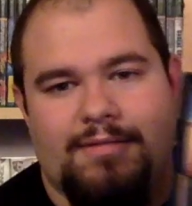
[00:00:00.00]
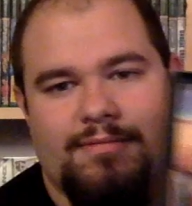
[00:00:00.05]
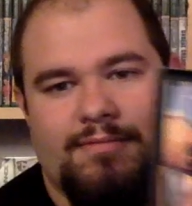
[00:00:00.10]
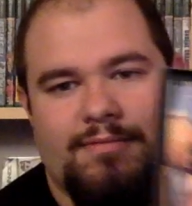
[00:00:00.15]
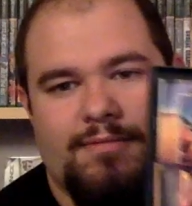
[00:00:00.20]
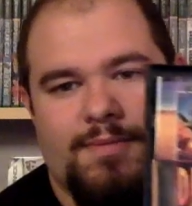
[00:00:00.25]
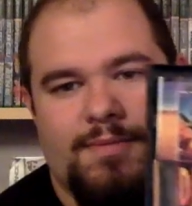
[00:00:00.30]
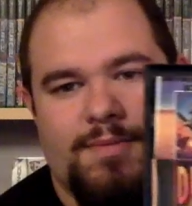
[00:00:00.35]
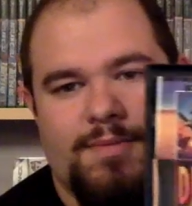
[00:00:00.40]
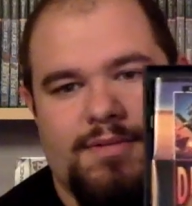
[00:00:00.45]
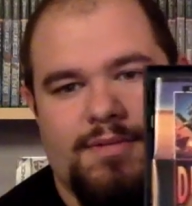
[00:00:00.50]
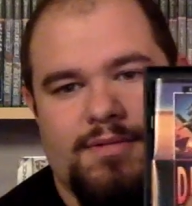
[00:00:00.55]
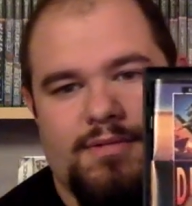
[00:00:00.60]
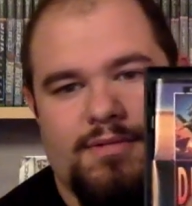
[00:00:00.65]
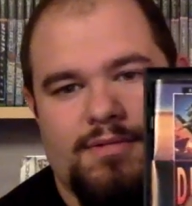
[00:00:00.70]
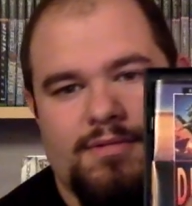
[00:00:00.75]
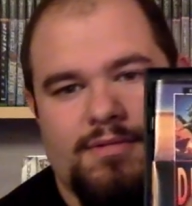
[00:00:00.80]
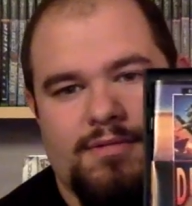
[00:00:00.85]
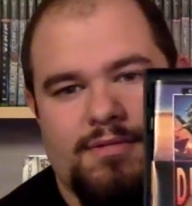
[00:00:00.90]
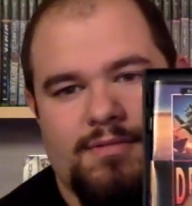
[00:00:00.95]

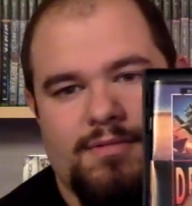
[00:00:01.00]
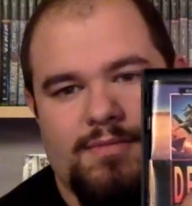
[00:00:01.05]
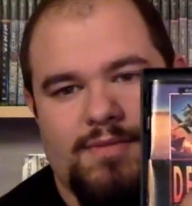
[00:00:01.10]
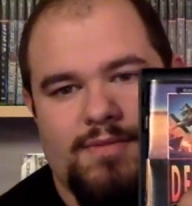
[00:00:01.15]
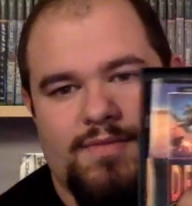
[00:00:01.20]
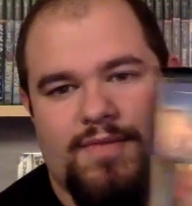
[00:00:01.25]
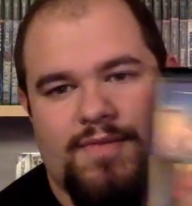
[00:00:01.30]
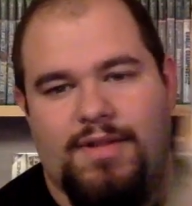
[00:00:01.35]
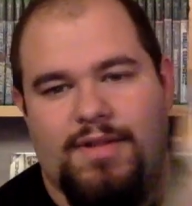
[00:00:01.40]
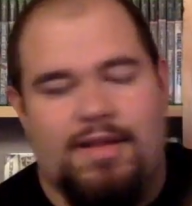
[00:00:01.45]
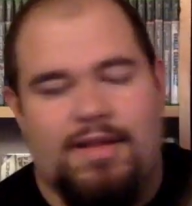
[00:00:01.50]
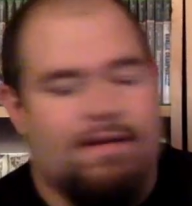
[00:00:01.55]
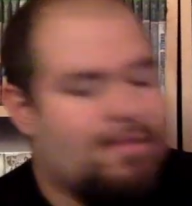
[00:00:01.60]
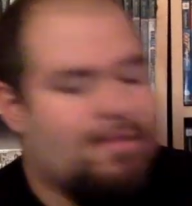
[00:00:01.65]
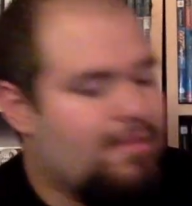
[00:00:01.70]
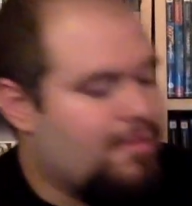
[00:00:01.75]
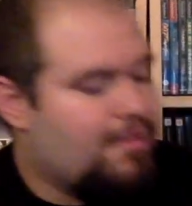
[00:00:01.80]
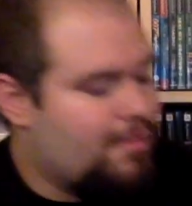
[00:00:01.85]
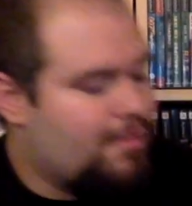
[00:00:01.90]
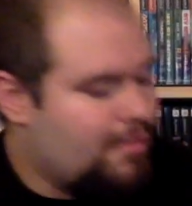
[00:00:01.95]
Whoops, almost fell out
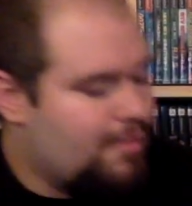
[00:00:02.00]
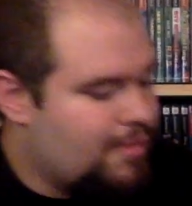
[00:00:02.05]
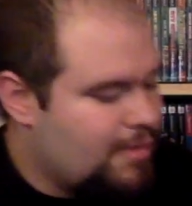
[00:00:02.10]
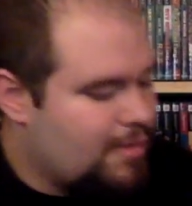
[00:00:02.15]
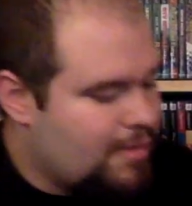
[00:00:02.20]
of there.